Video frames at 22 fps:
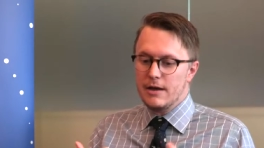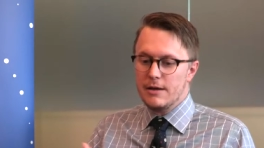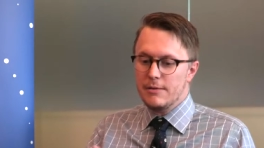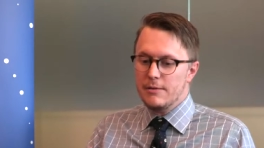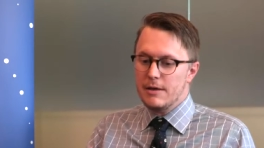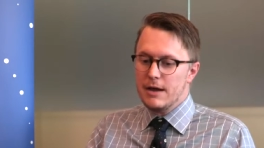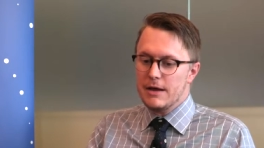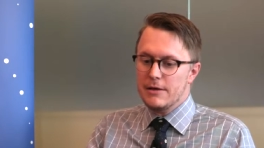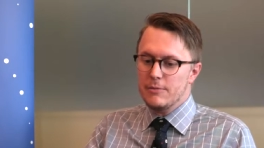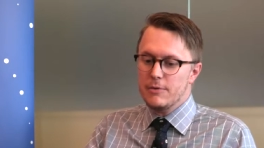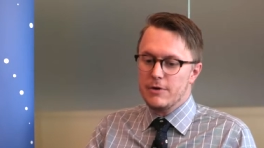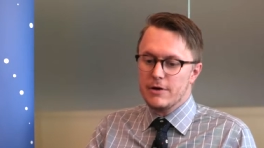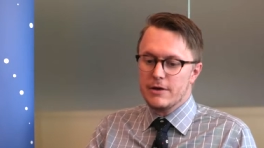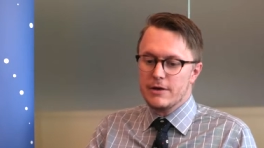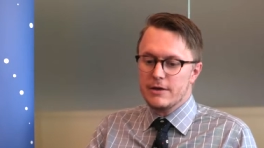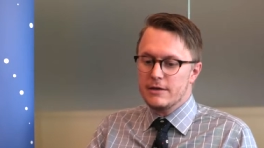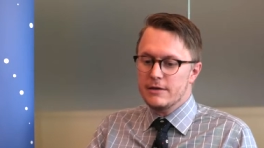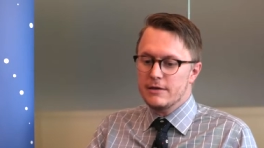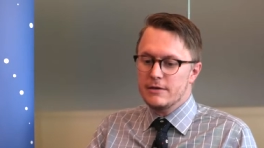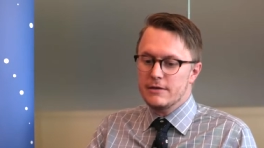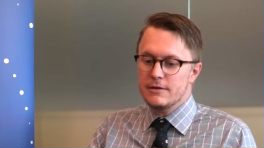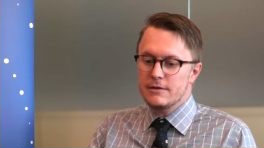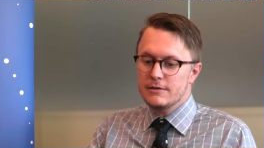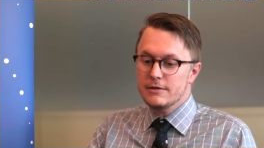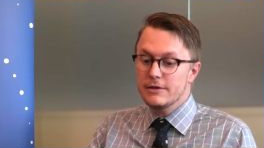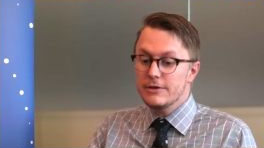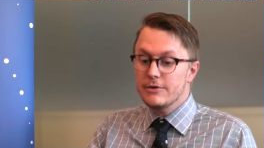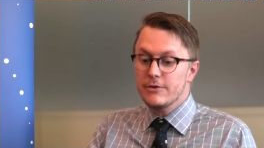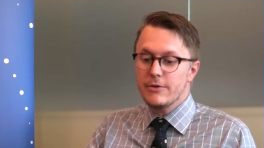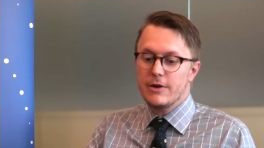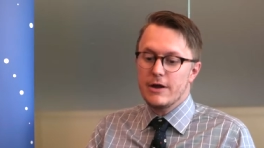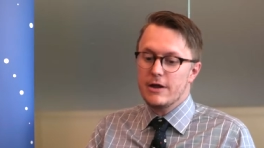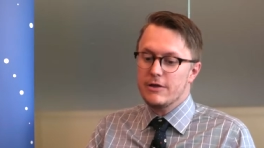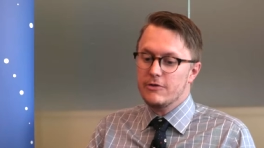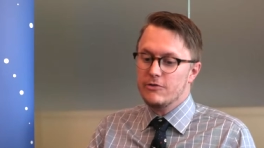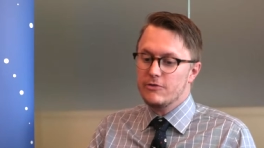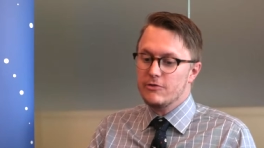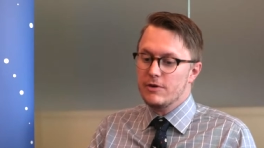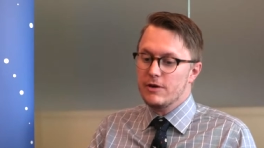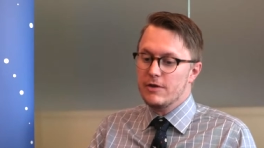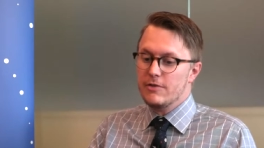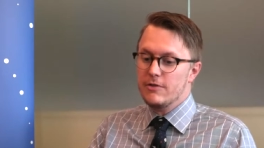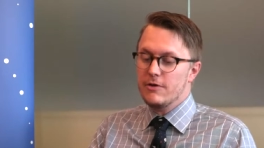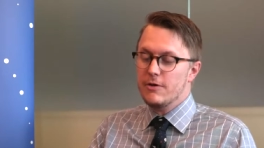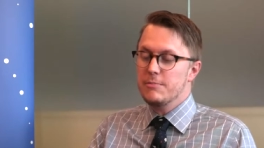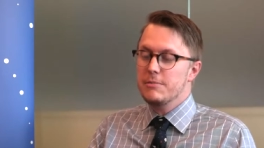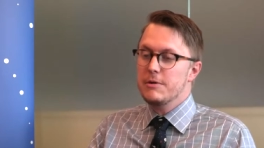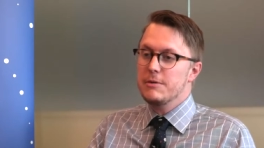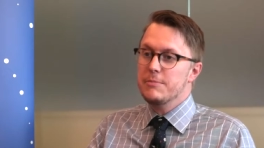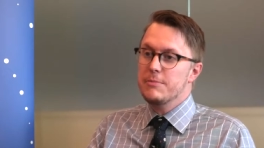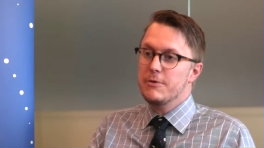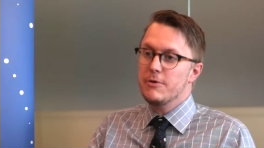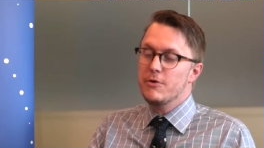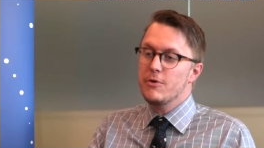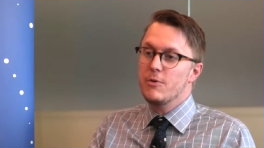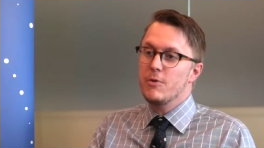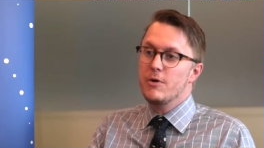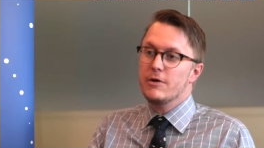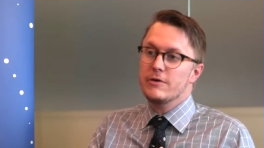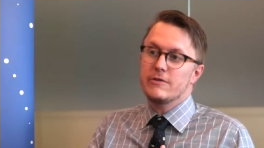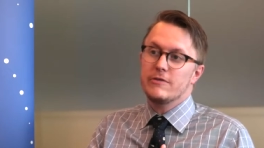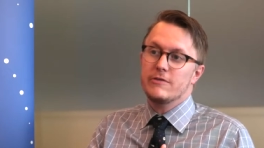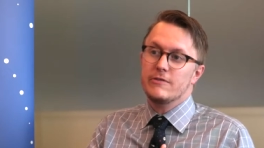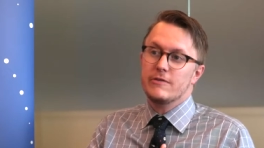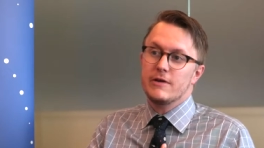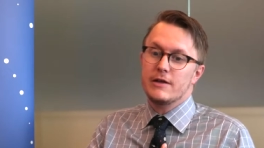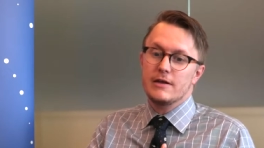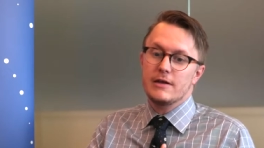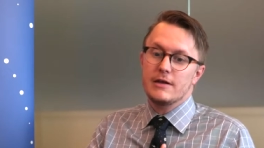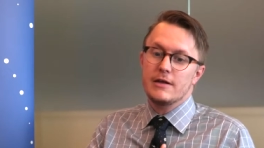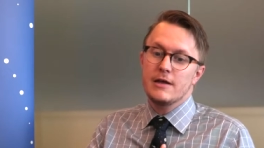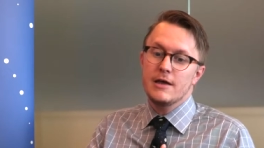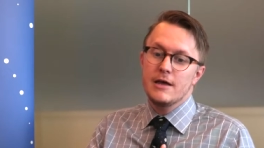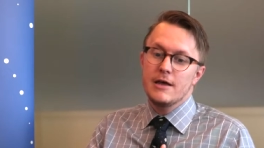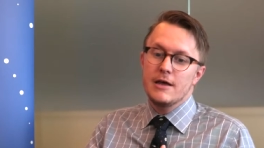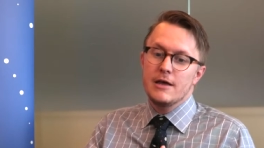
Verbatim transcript: I, I work in literary history, and there are people who want to study